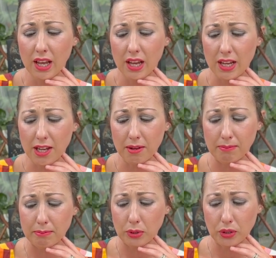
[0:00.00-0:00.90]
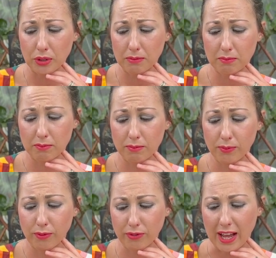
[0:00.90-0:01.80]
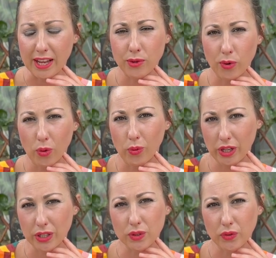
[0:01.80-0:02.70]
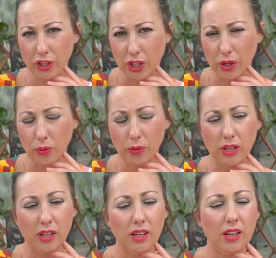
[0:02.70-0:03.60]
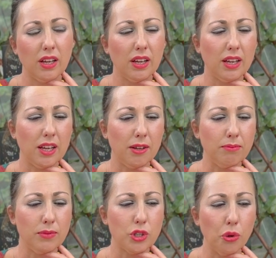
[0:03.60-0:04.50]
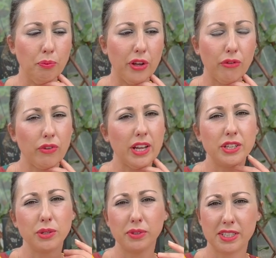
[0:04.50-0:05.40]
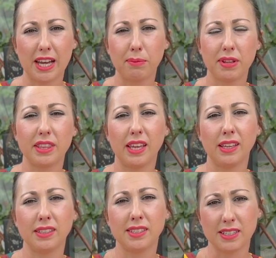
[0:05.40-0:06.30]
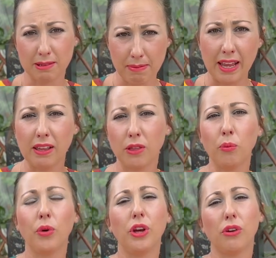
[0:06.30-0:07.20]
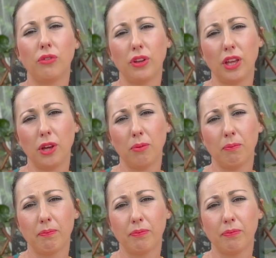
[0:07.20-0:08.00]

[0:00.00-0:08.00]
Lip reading: But find what works for you. Don't be afraid to adapt things to make them work for you.